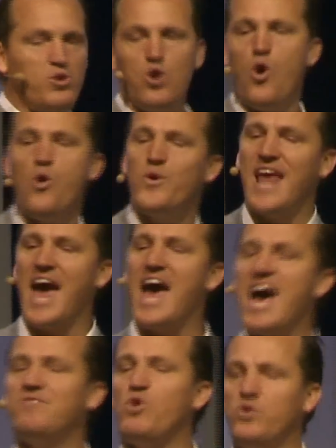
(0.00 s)
You already
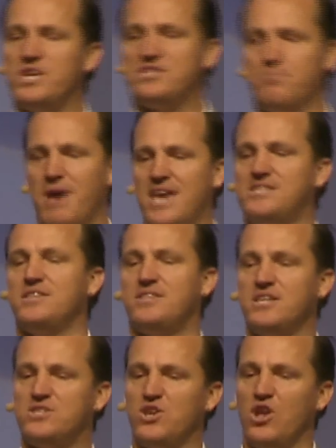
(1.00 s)
have all these amazing
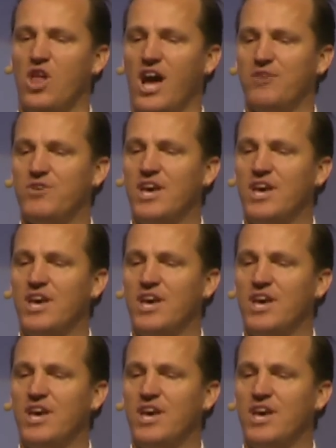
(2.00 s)
things in your life.